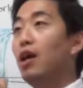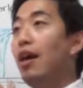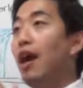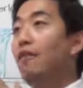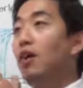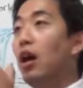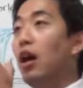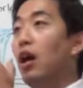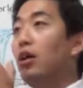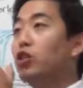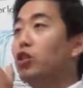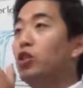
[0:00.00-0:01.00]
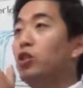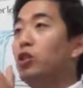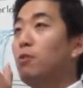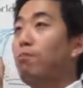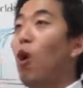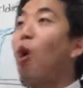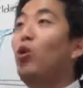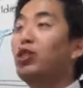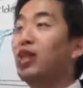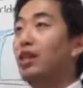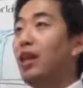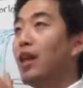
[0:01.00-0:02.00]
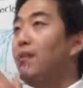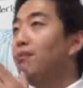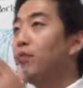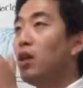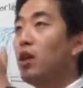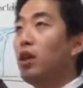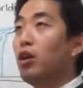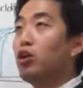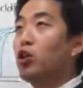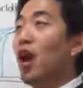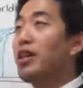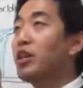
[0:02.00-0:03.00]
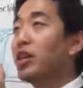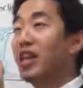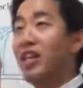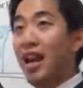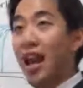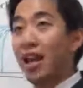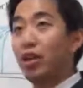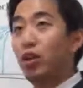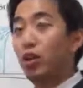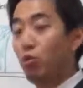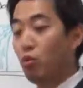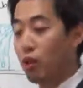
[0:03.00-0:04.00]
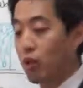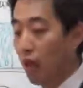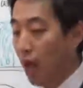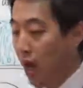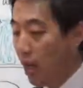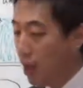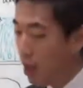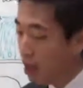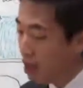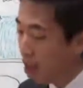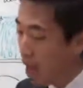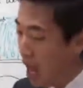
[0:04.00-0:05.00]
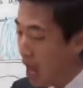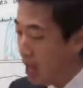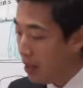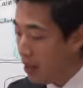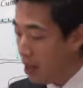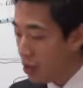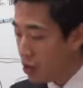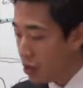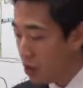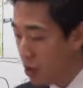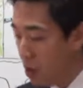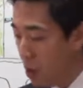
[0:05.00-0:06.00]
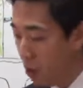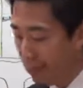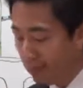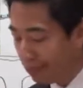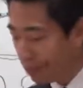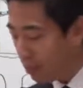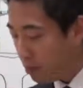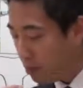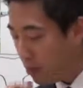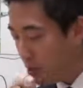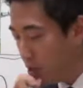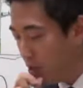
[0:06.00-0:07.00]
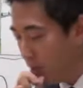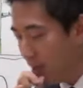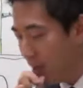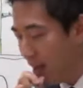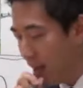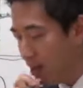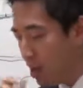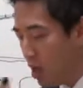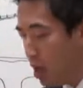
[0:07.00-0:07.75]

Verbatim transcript: that uh, supposedly trying to connect with God. So you see that.